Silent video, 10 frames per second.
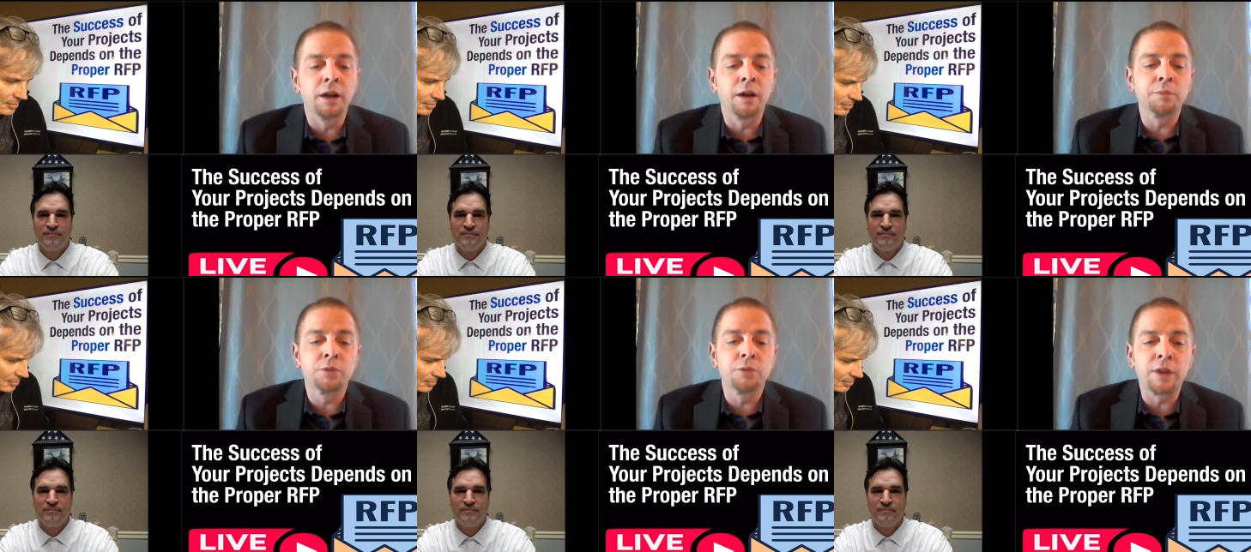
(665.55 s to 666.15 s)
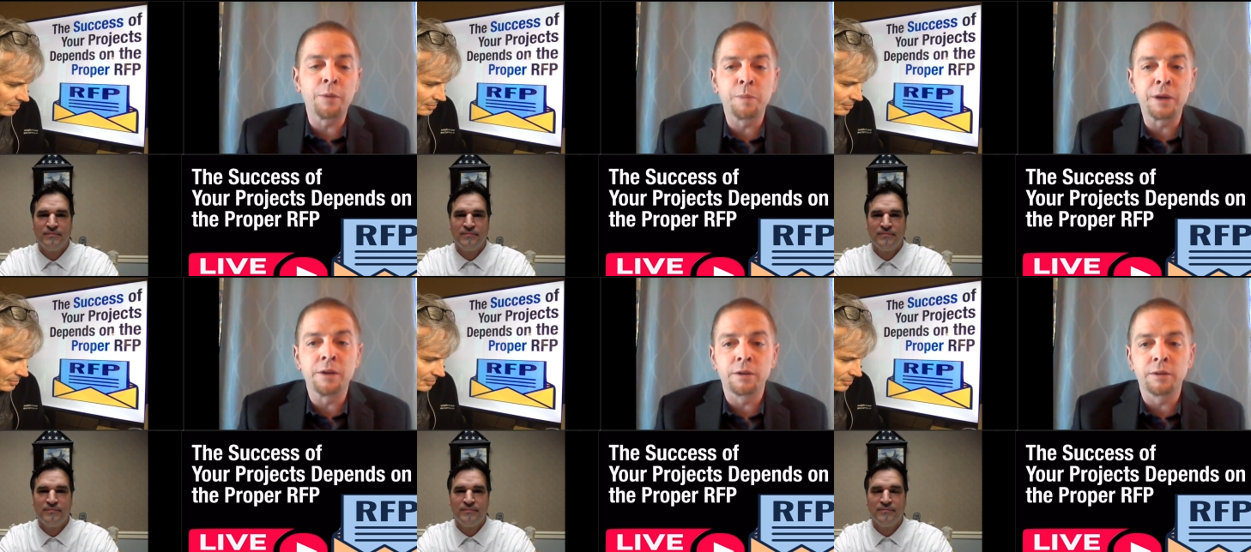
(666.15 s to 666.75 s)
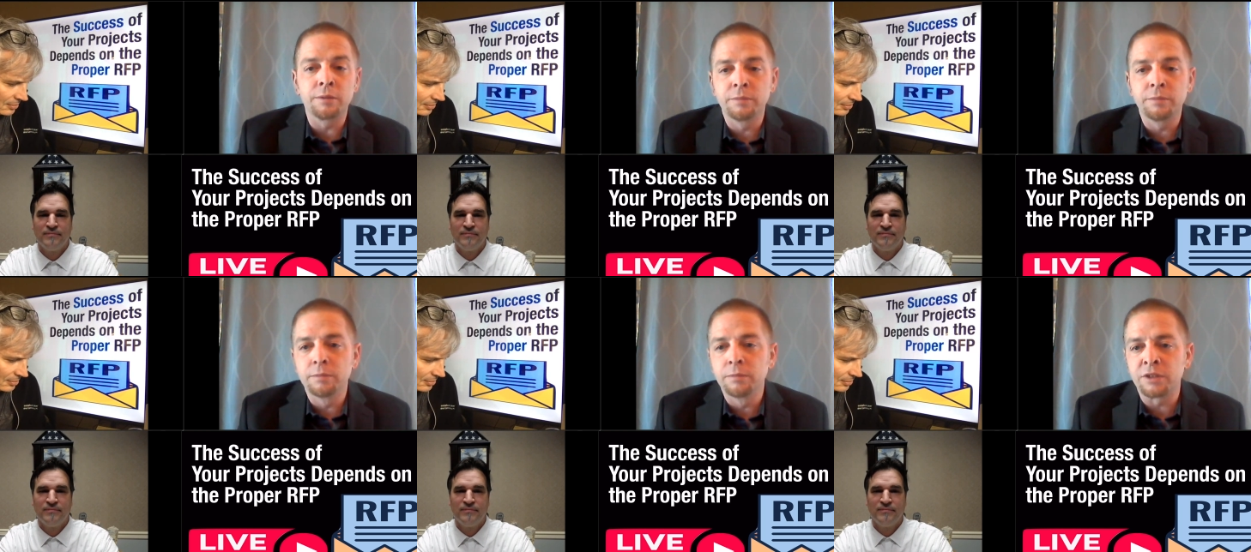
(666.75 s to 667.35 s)
Speaker 1: Uh, so that would be your
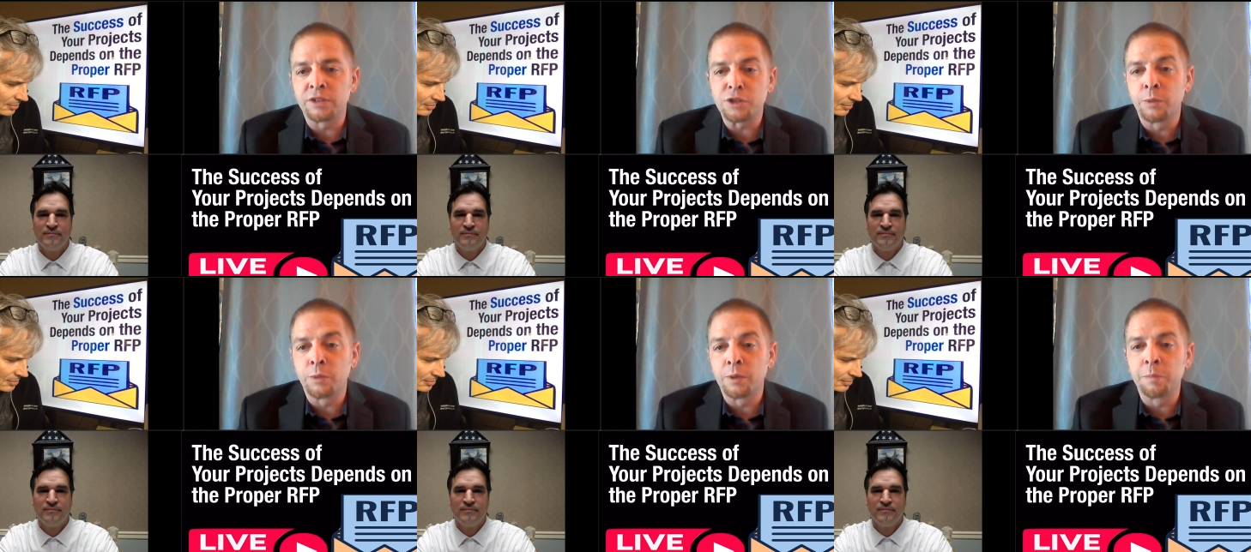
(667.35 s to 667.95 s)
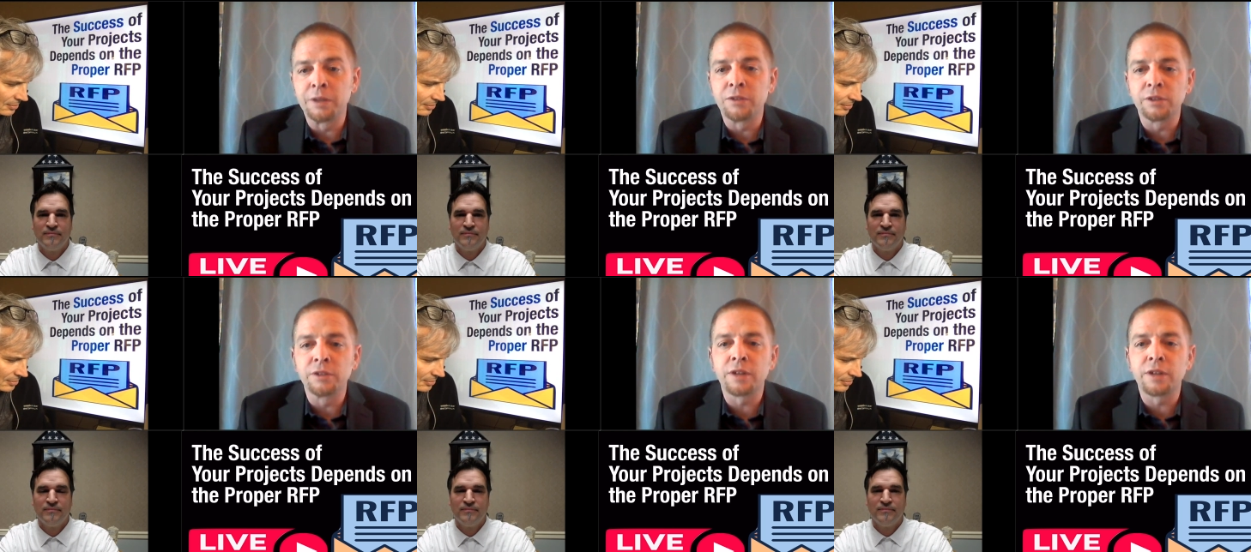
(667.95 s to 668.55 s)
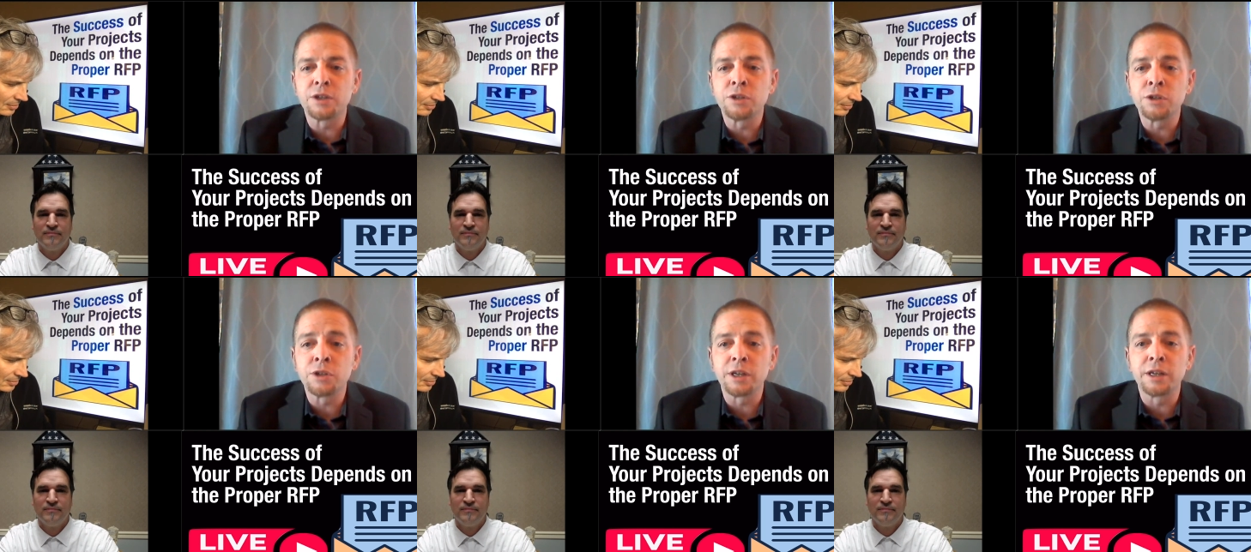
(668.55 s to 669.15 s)
essentially what a bid solicitation
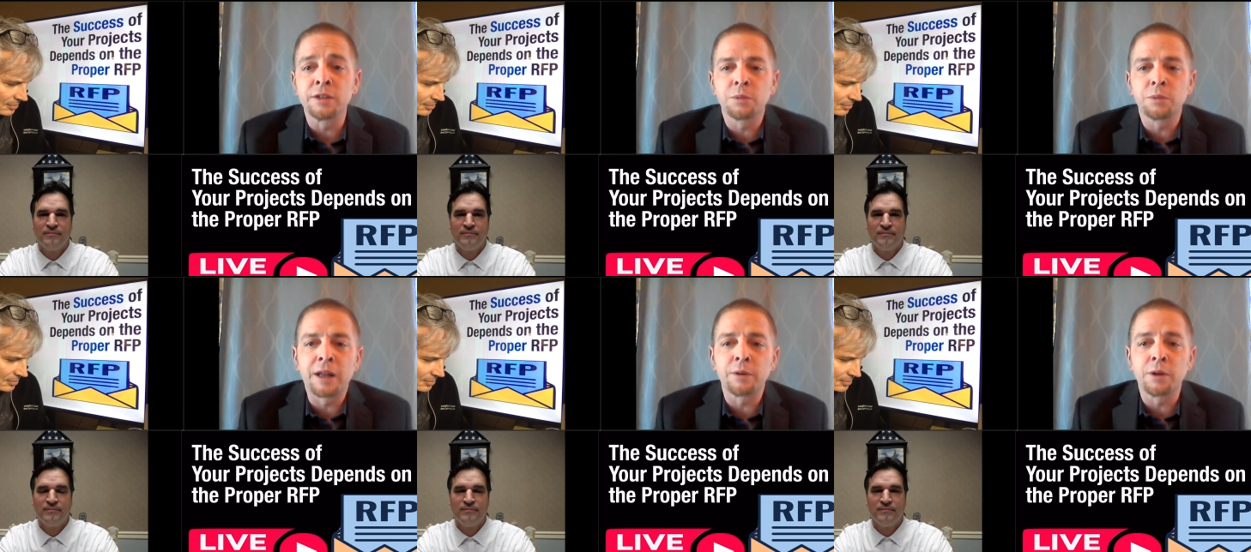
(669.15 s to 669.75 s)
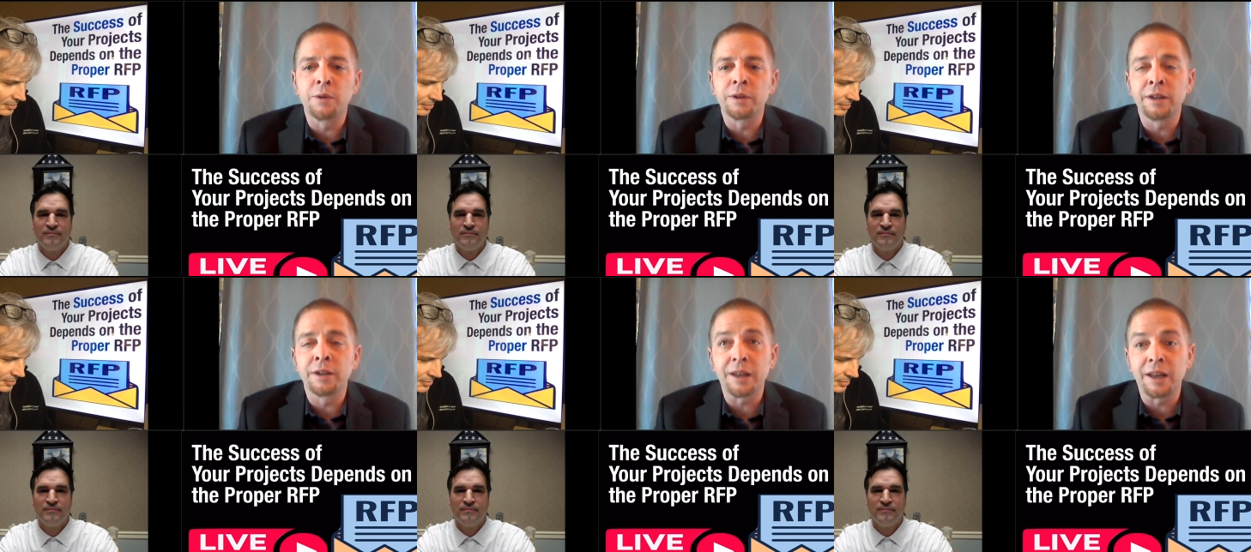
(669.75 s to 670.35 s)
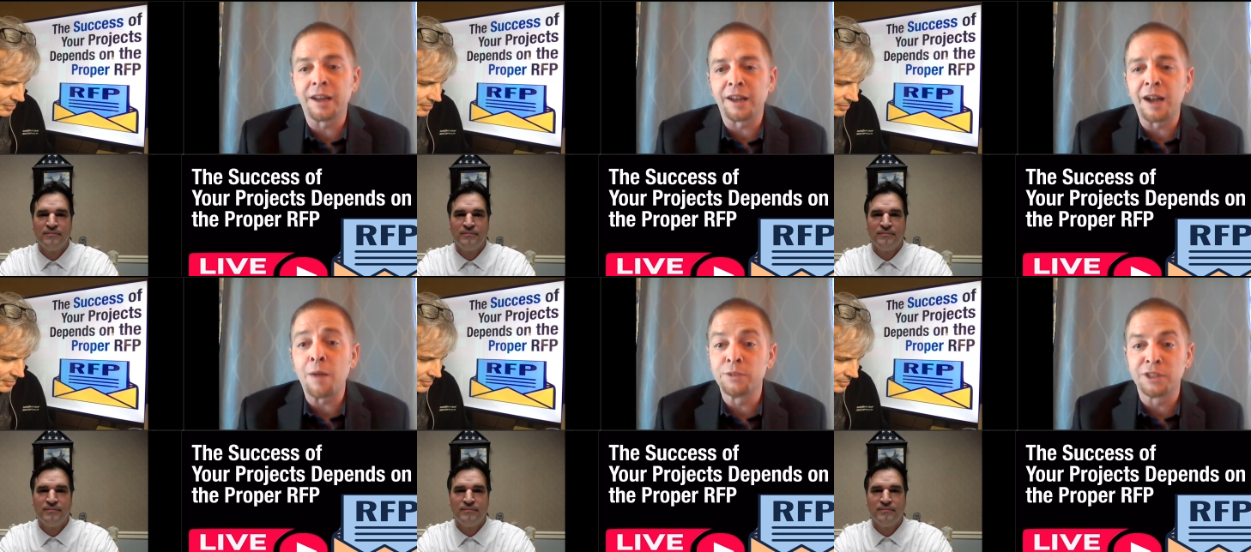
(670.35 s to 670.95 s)
sheet is. Without going, it, it can
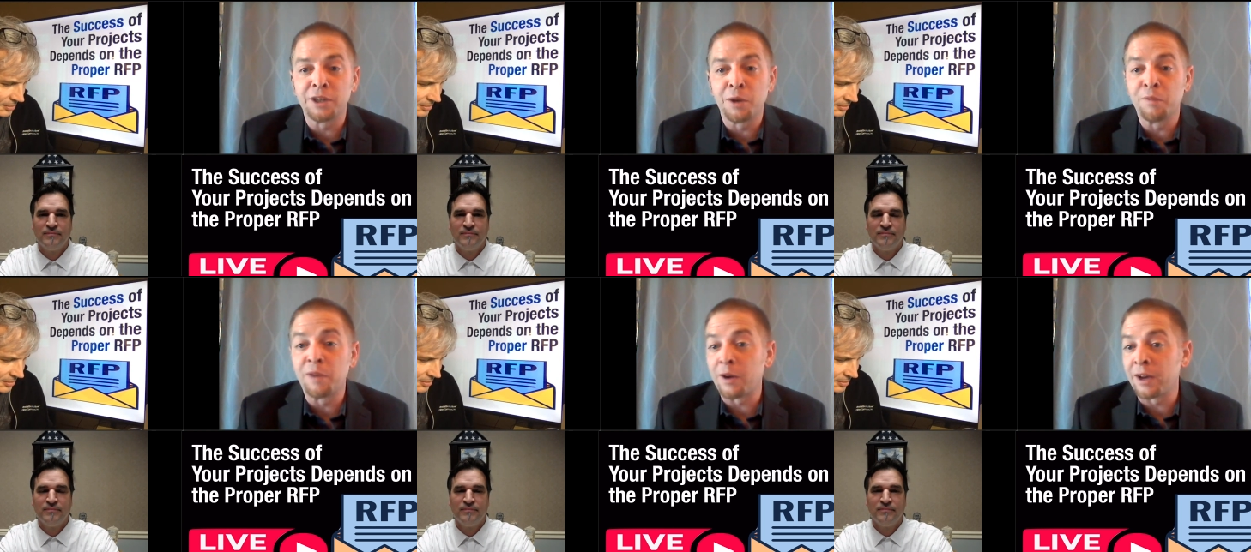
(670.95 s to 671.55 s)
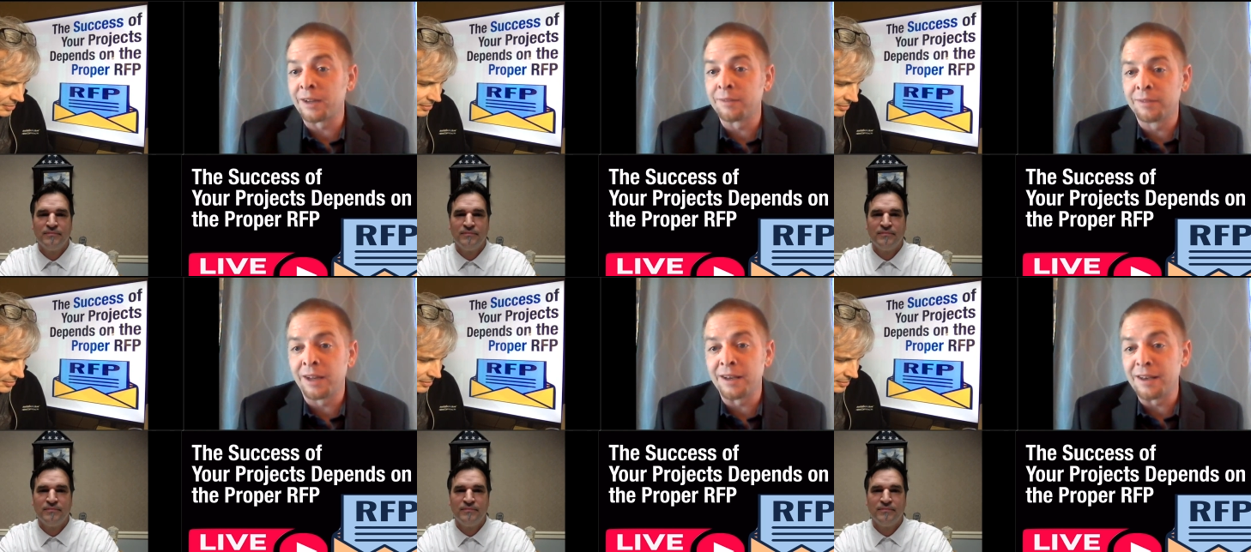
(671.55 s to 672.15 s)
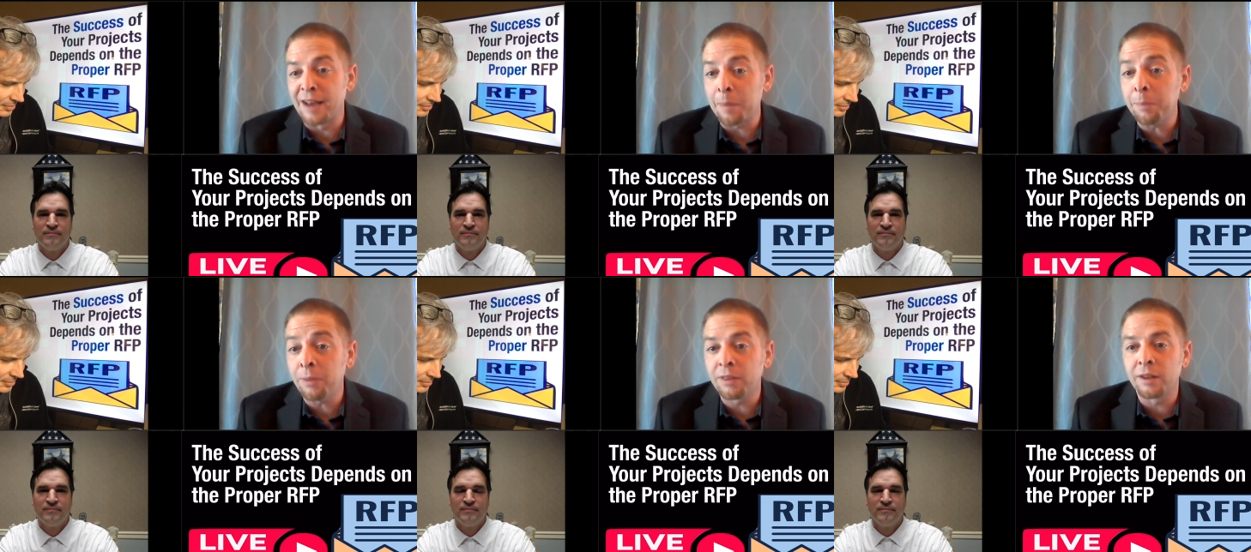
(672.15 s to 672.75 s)
obviously go very in in depth
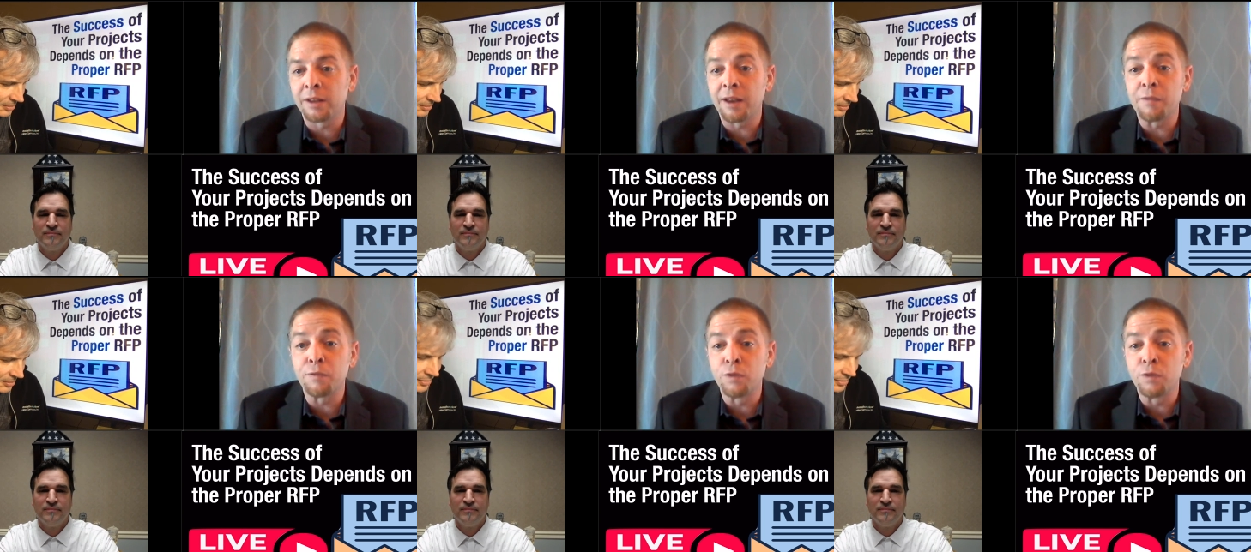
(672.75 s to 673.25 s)
uh, if